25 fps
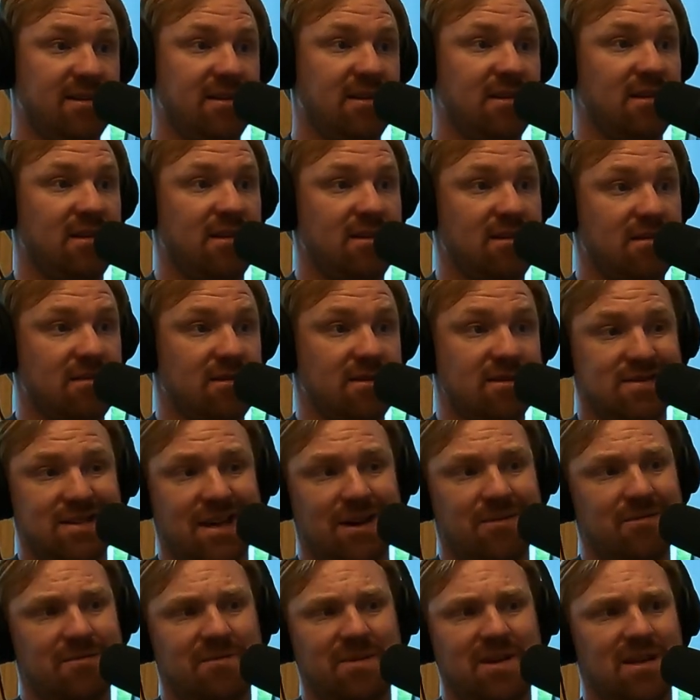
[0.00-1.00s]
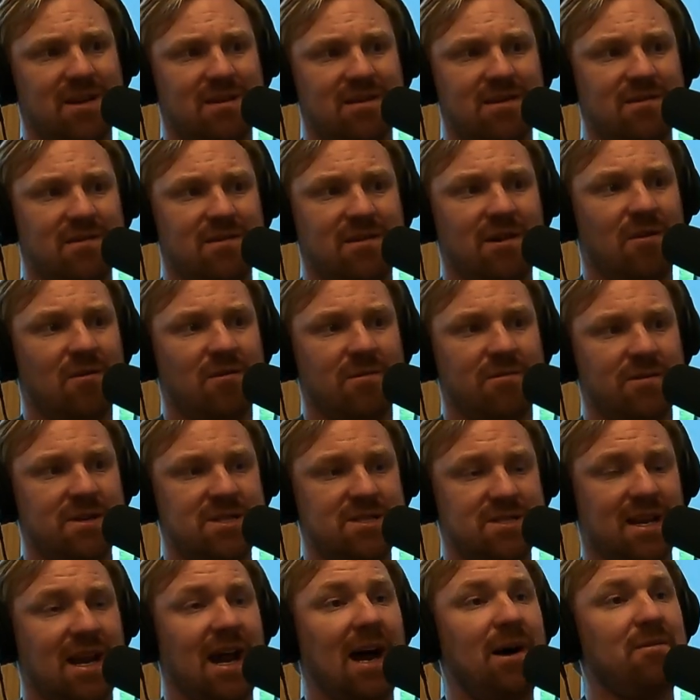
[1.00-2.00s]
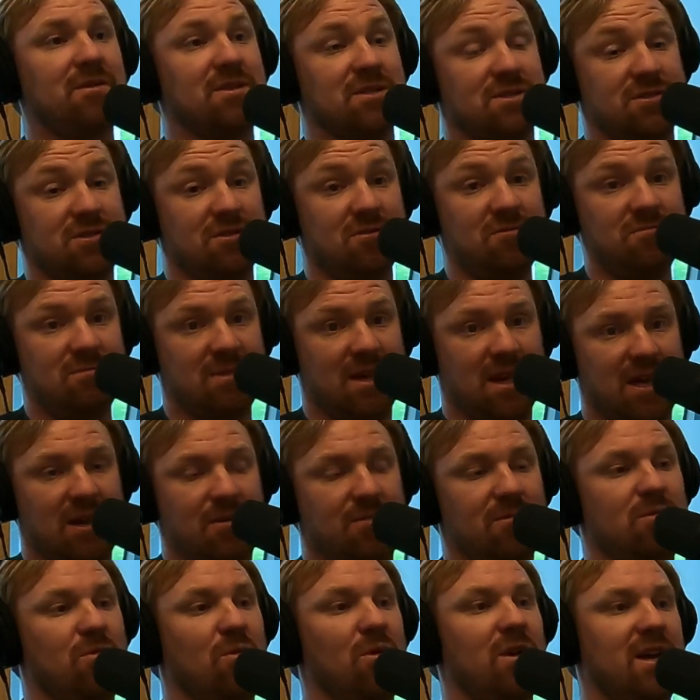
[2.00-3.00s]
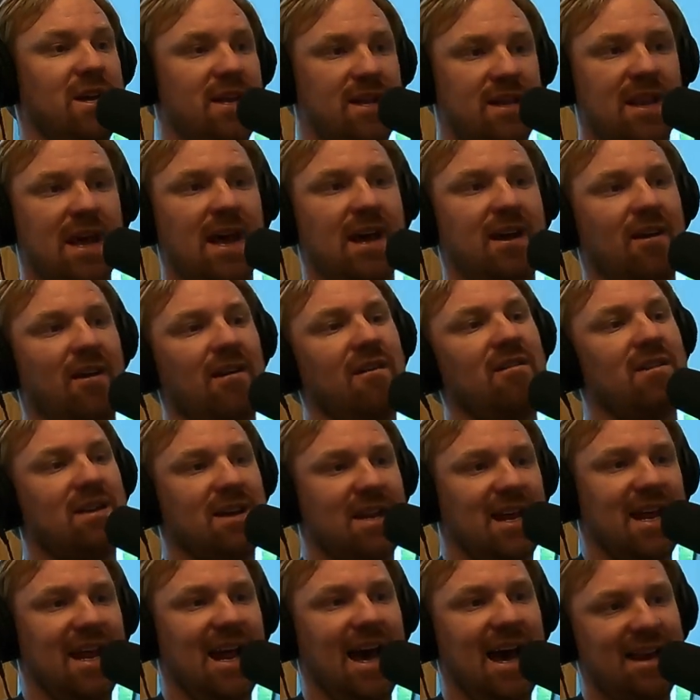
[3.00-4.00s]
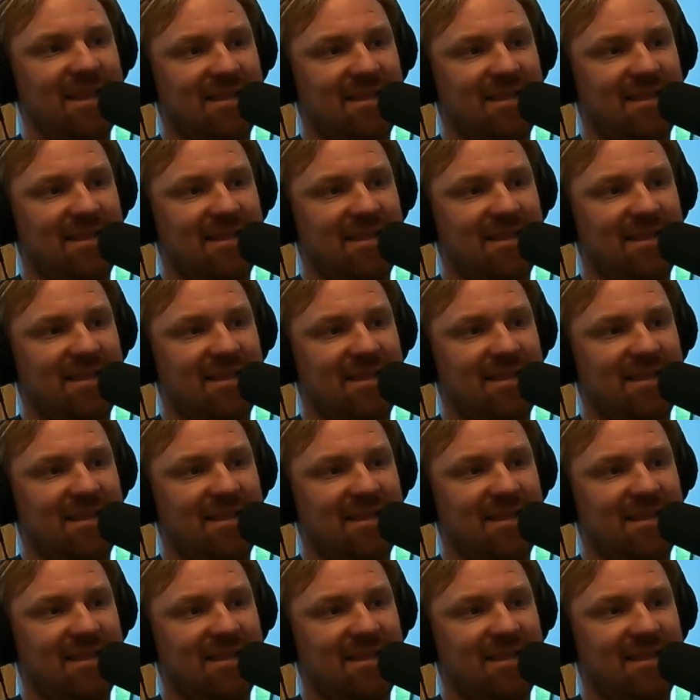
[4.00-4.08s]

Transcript: Because that would be the only reason. I would assume that he would want to hit that current and get out of